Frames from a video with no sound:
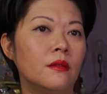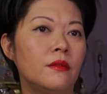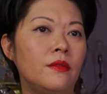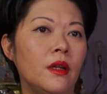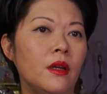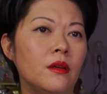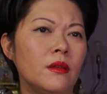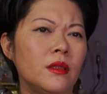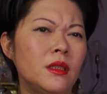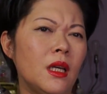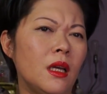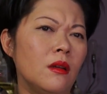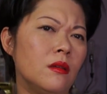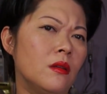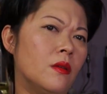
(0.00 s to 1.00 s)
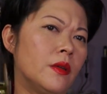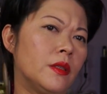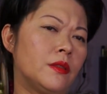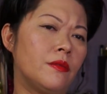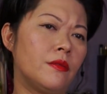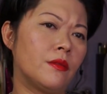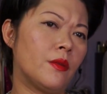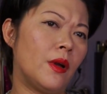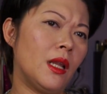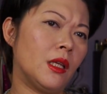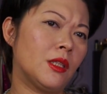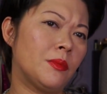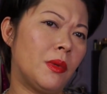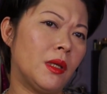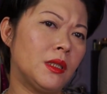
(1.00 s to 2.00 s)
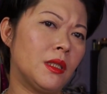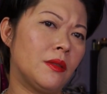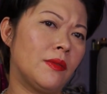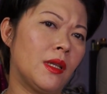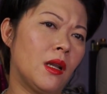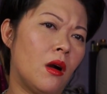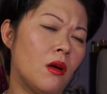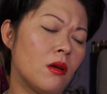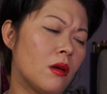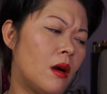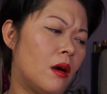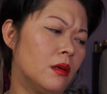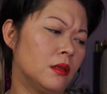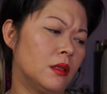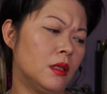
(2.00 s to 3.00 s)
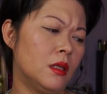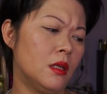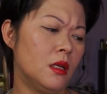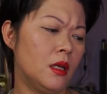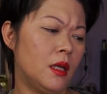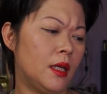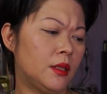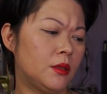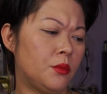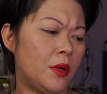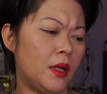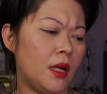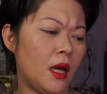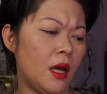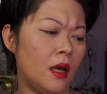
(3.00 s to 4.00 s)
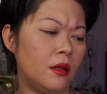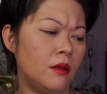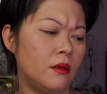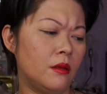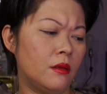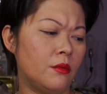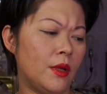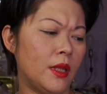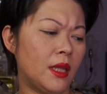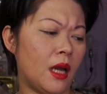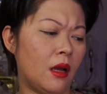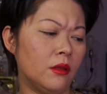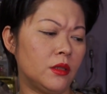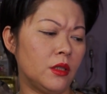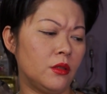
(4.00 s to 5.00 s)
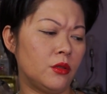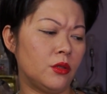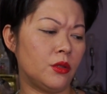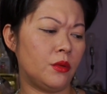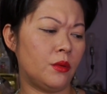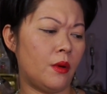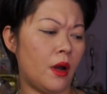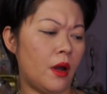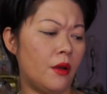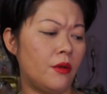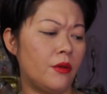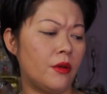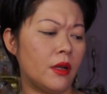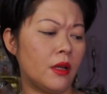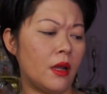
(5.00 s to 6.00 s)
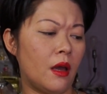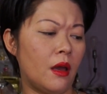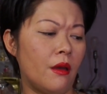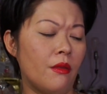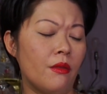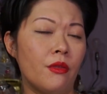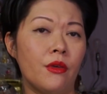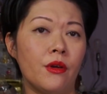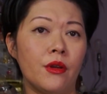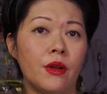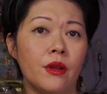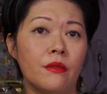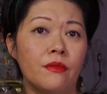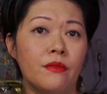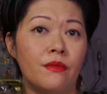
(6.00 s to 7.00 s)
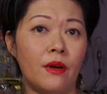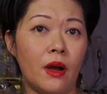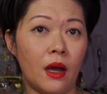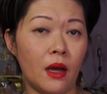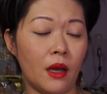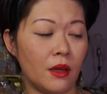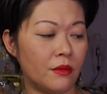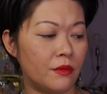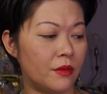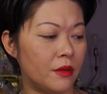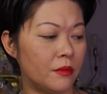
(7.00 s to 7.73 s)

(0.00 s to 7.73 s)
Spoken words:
fragrance, I don't know, it's quite expensive in Hong Kong. It's 1,235,